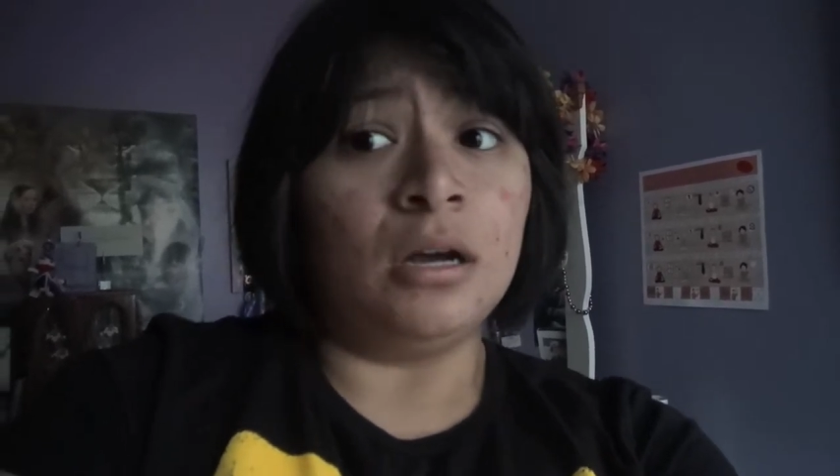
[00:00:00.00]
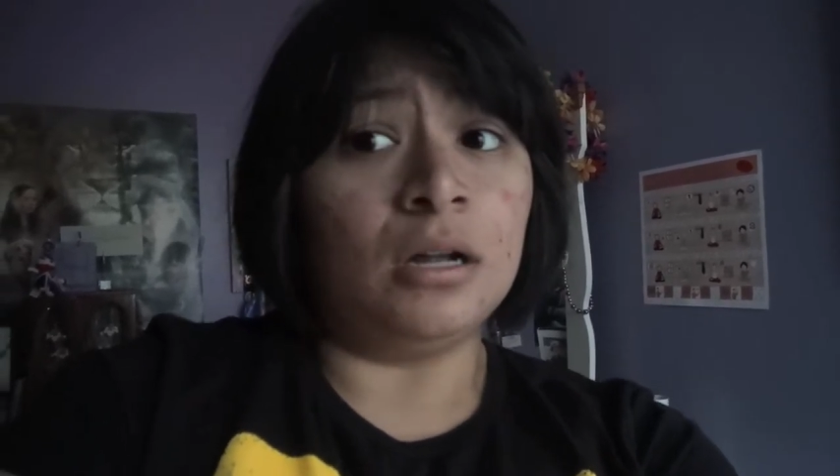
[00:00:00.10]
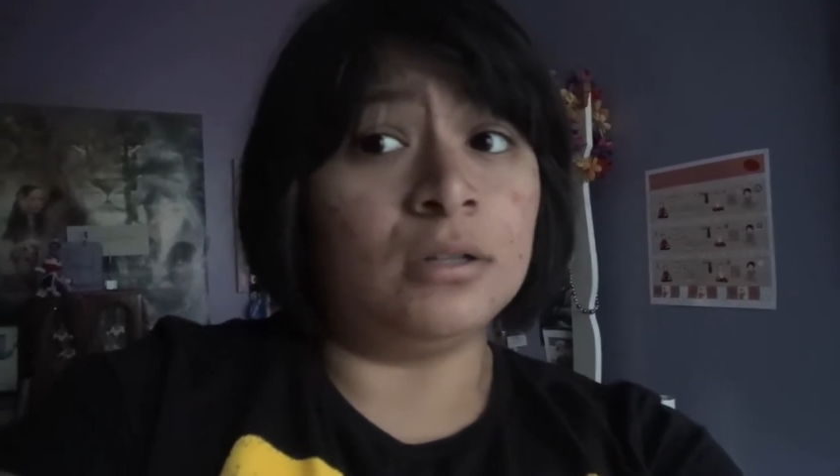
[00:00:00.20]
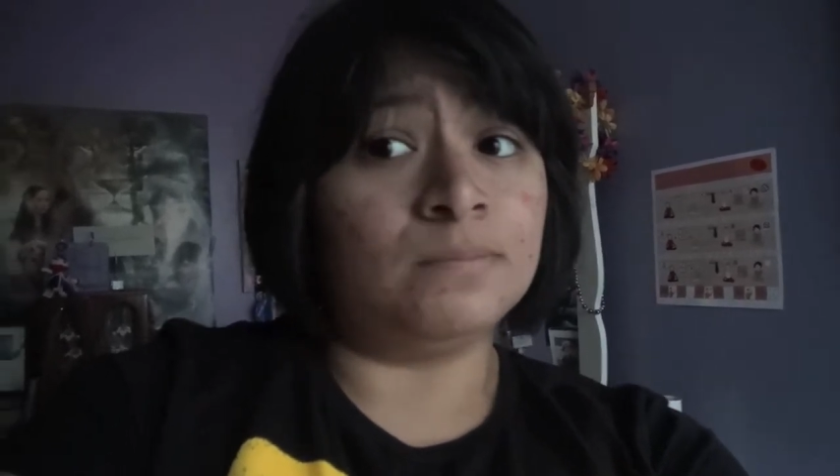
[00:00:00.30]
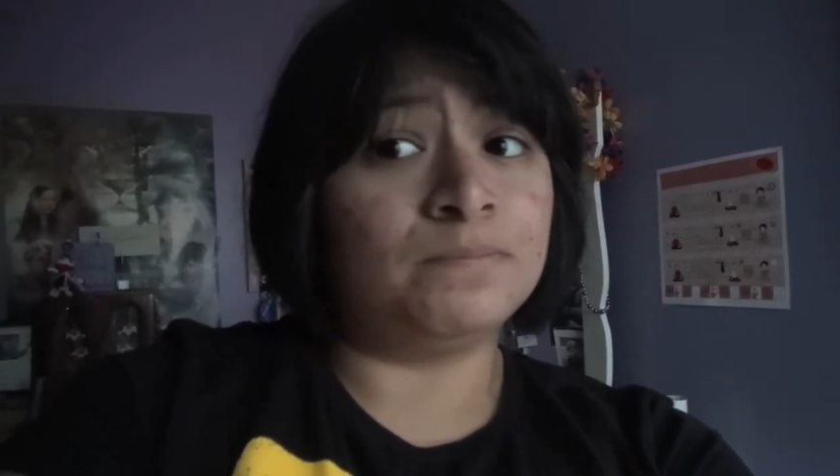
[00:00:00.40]

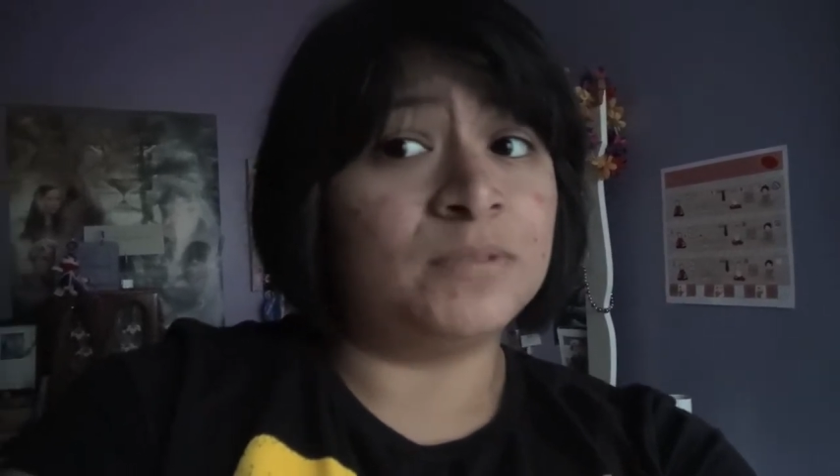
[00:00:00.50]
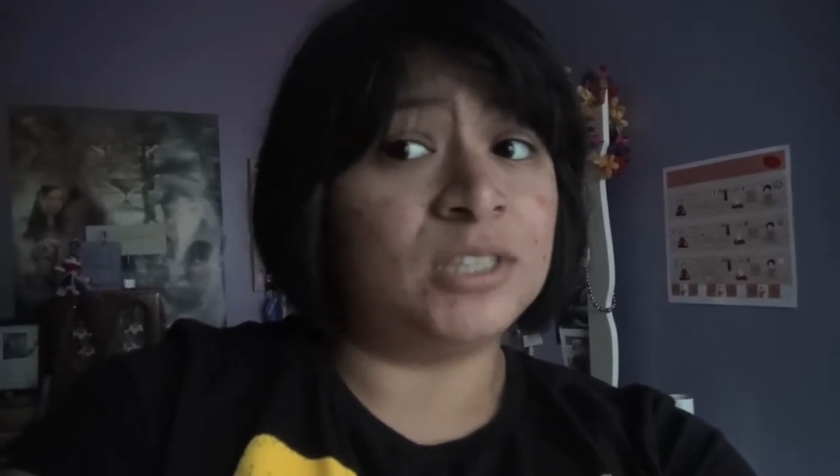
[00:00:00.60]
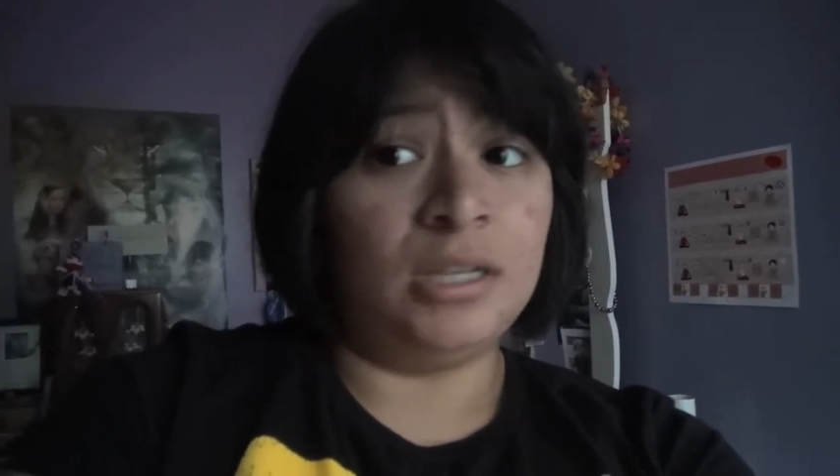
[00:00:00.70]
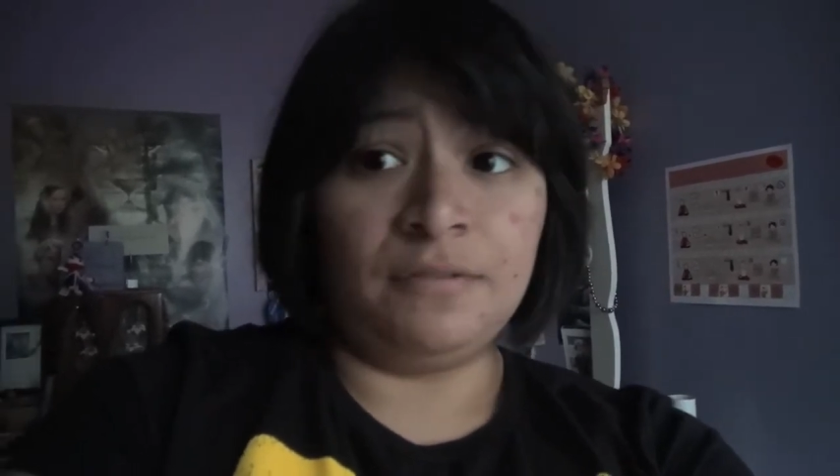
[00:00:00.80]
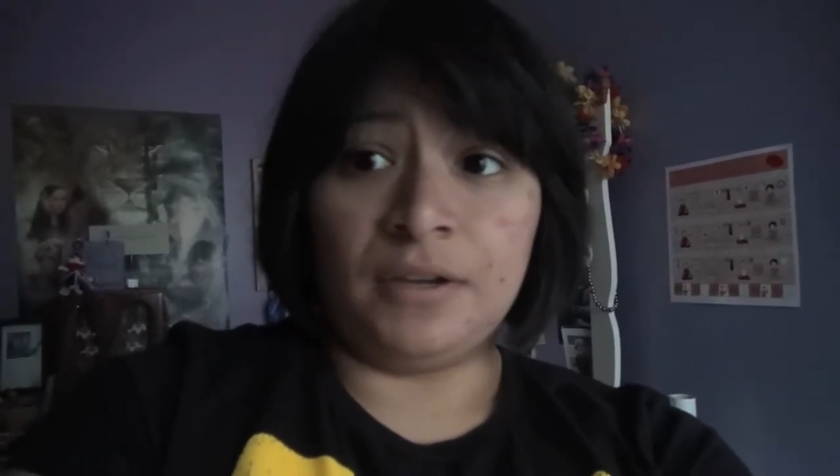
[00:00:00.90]
I'll
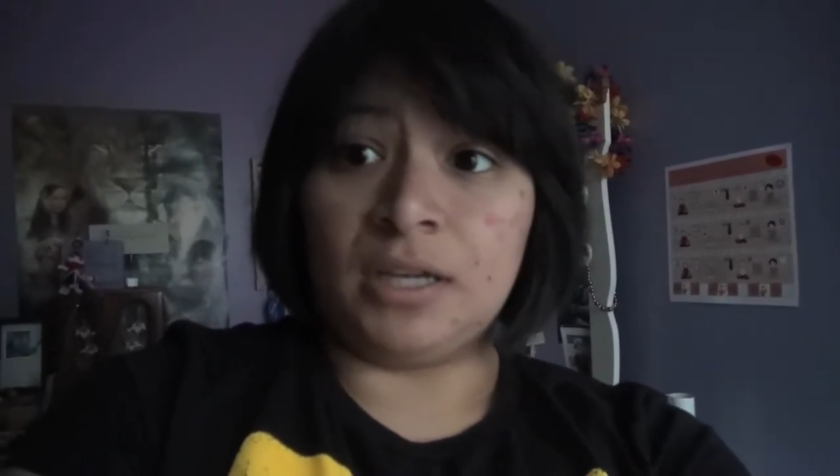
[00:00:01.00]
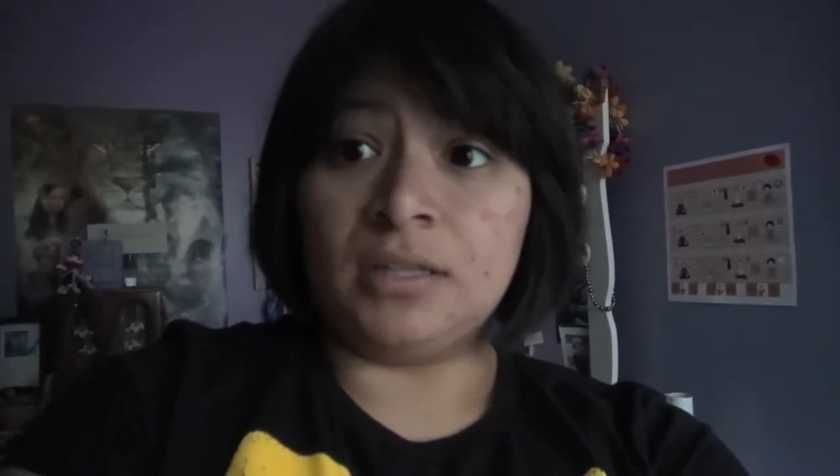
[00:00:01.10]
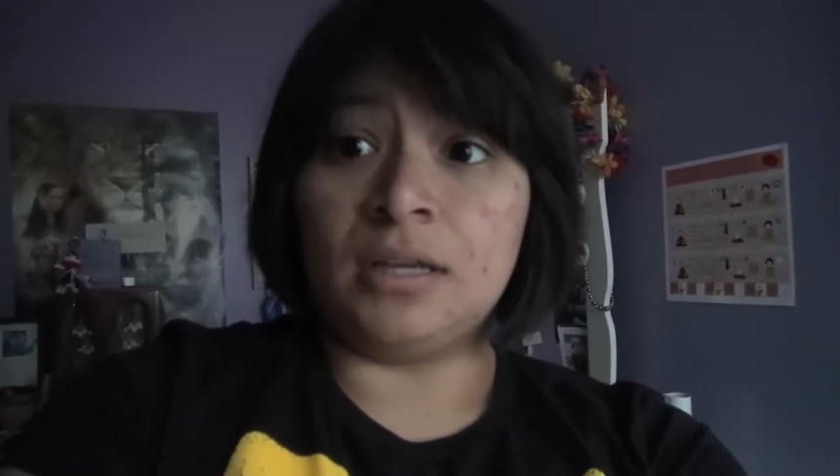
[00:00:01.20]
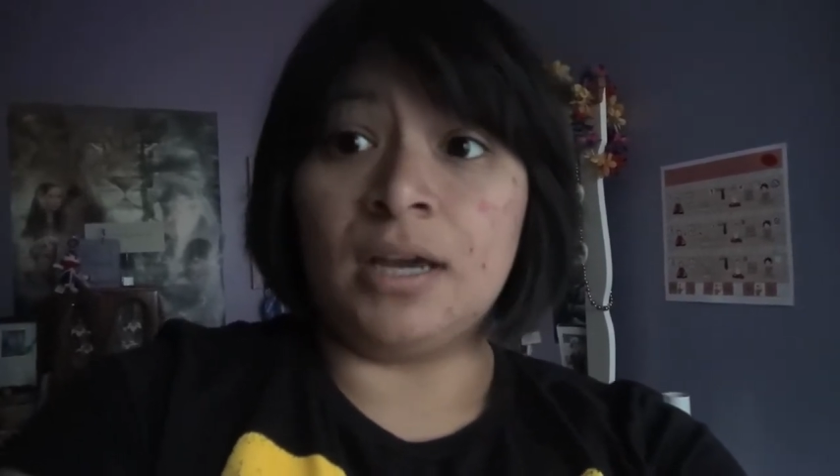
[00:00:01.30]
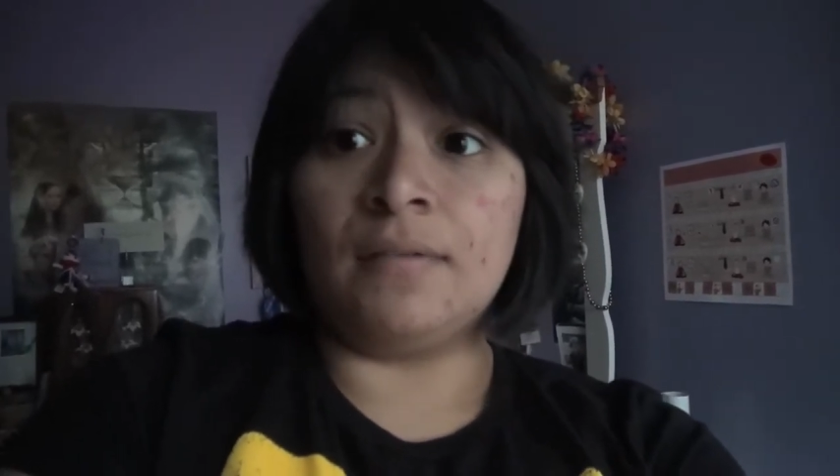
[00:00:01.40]
see if I
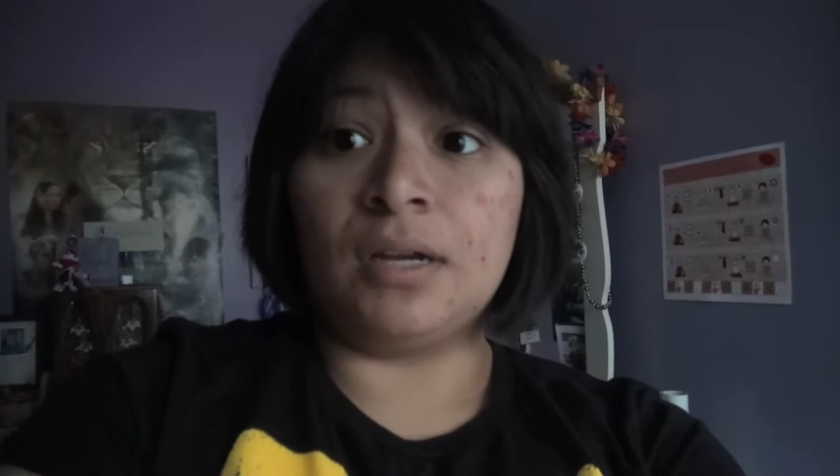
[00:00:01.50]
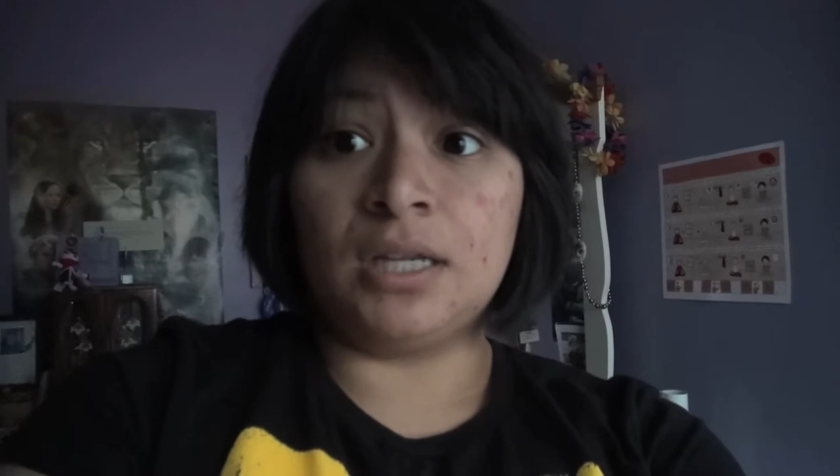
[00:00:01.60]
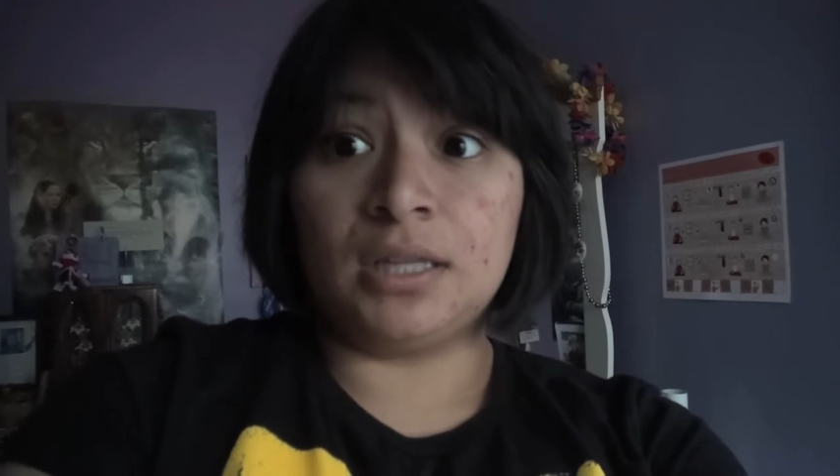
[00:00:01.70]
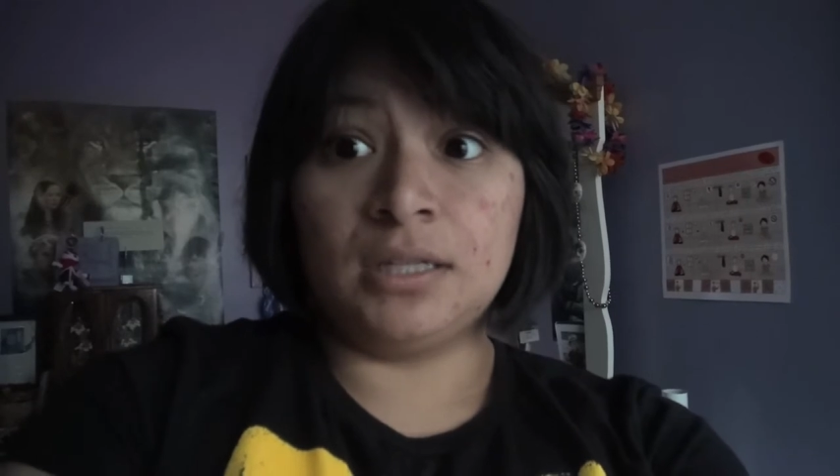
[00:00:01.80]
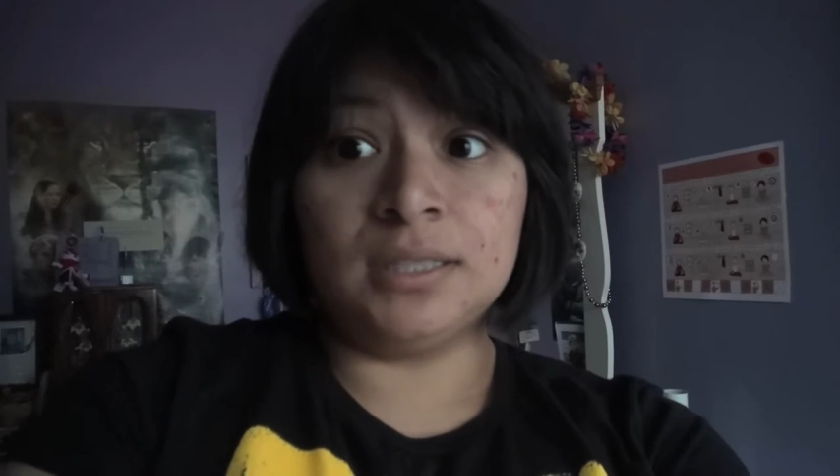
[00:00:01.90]
can I have anything